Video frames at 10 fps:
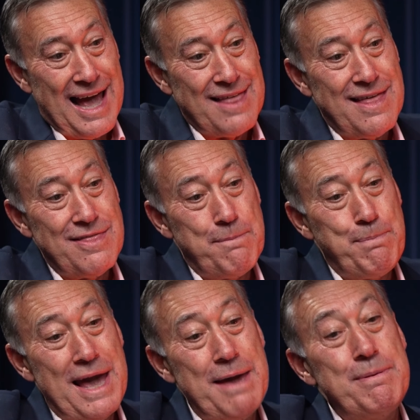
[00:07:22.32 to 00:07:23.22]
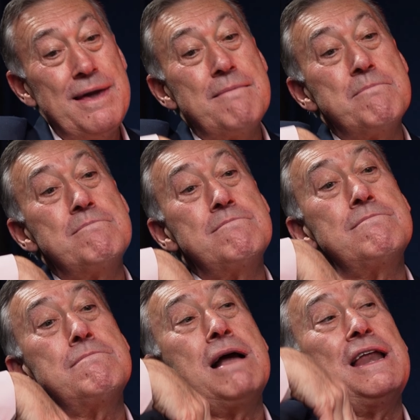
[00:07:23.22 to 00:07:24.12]
And then the baby
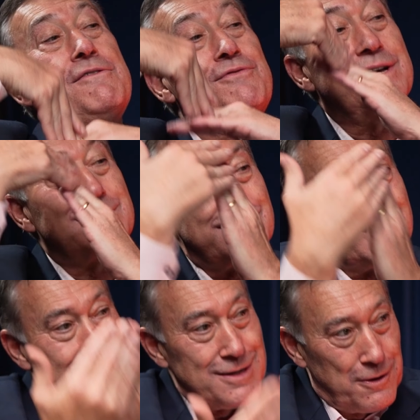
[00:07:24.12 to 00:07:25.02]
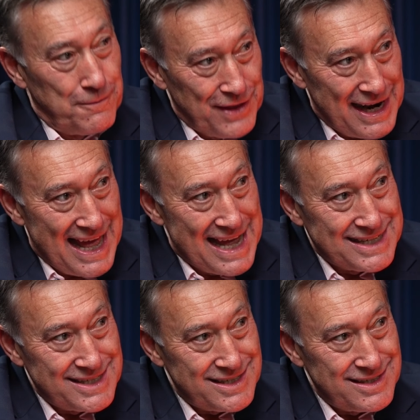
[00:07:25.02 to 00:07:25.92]
manifests on the
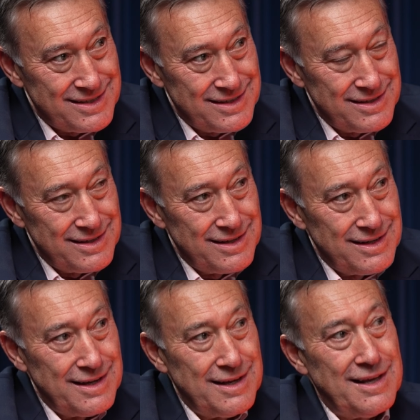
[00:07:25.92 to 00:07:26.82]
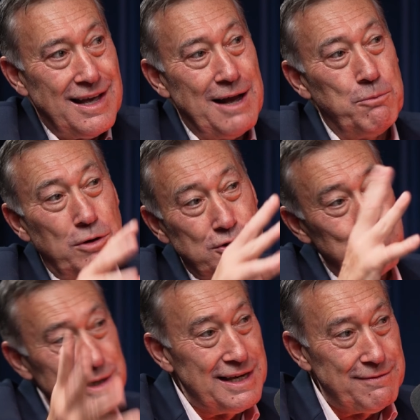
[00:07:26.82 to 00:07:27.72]
land. And what
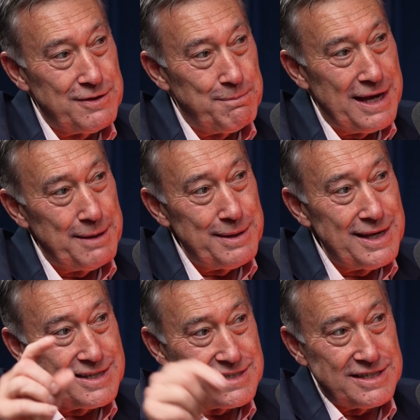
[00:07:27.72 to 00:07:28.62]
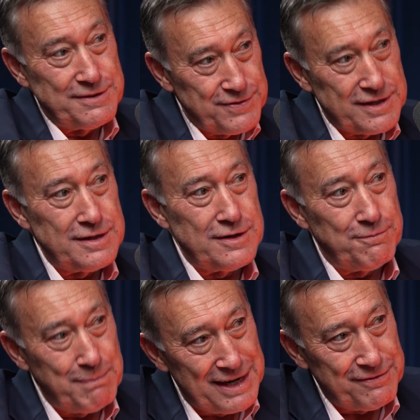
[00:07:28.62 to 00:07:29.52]
do we give the baby? A certificate
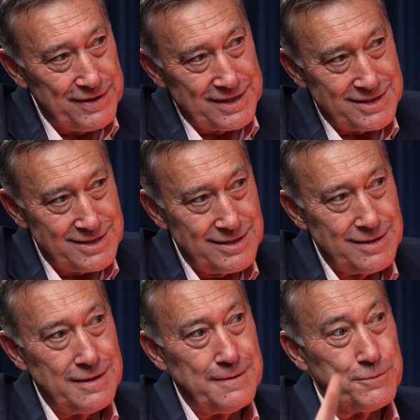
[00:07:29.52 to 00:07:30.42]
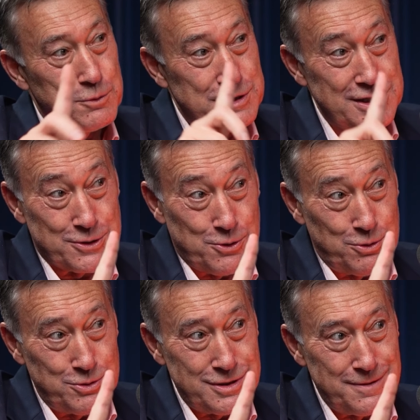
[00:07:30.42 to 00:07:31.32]
of manifest, which is
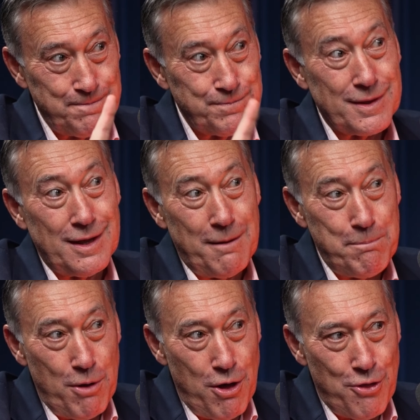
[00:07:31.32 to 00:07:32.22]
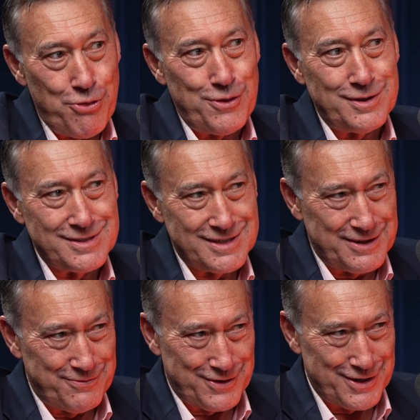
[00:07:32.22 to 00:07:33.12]
called a birth
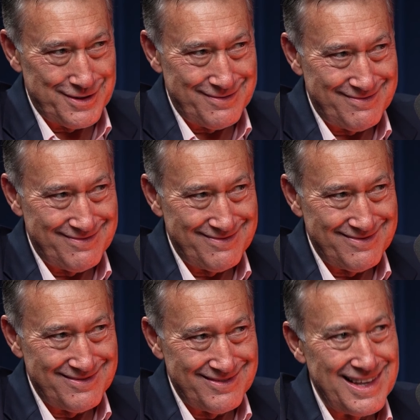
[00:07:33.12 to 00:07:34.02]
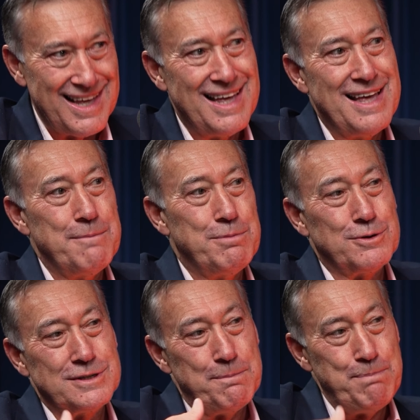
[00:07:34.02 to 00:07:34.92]
certificate.
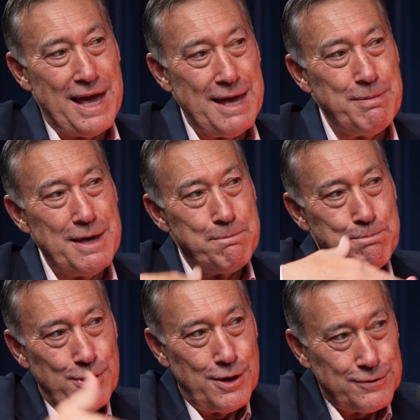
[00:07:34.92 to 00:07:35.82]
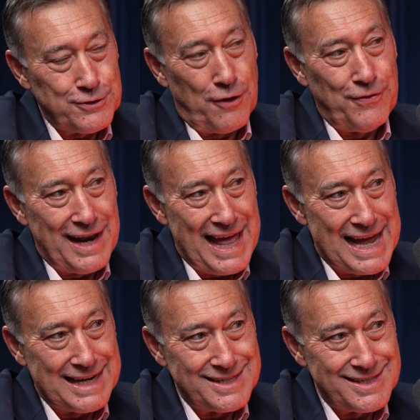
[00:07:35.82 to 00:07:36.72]
Because the baby birthed on the
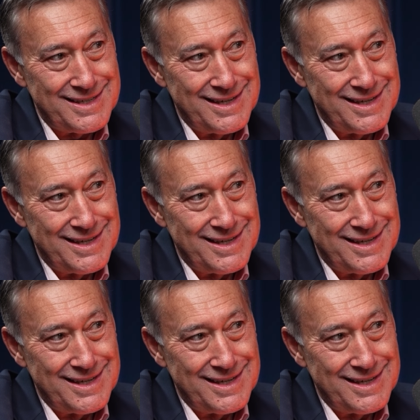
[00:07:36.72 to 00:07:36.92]
land.